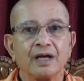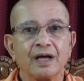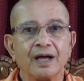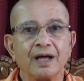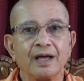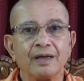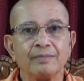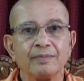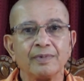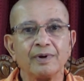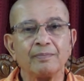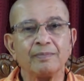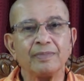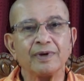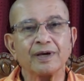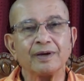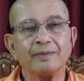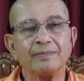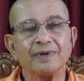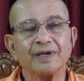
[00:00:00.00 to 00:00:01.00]
I am
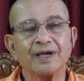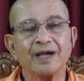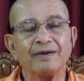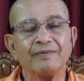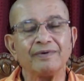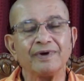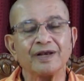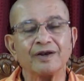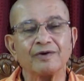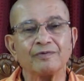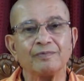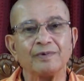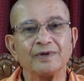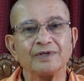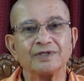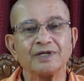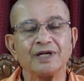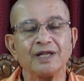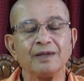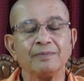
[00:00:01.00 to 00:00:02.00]
becoming aware of my
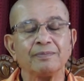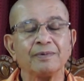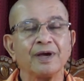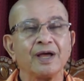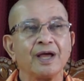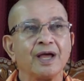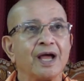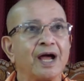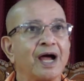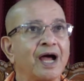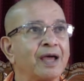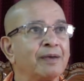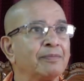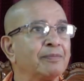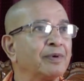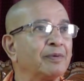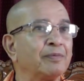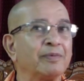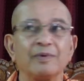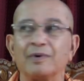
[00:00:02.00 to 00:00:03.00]
sleep. I
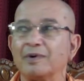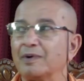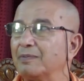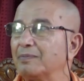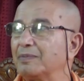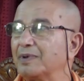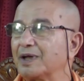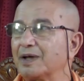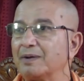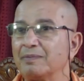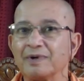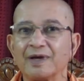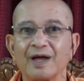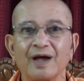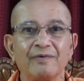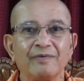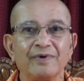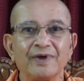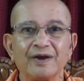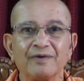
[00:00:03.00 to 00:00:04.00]
am becoming
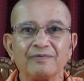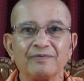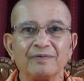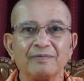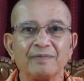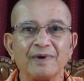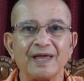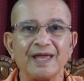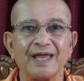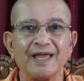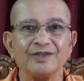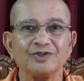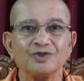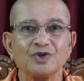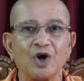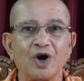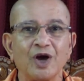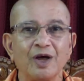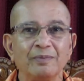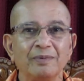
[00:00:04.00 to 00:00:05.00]
aware of my
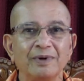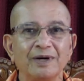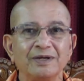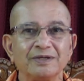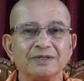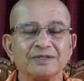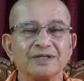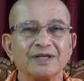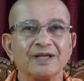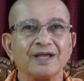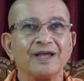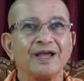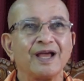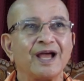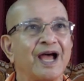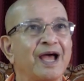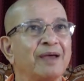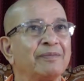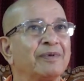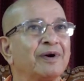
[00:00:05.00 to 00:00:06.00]
enjoyments.
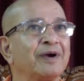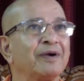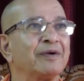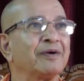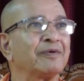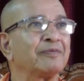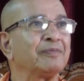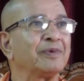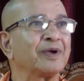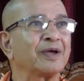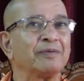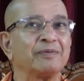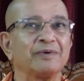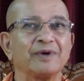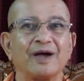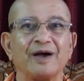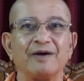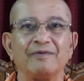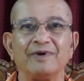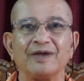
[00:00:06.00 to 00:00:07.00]
I am becoming
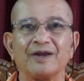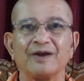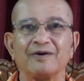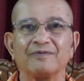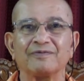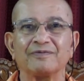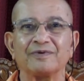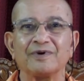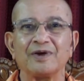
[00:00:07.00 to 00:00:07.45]
aware of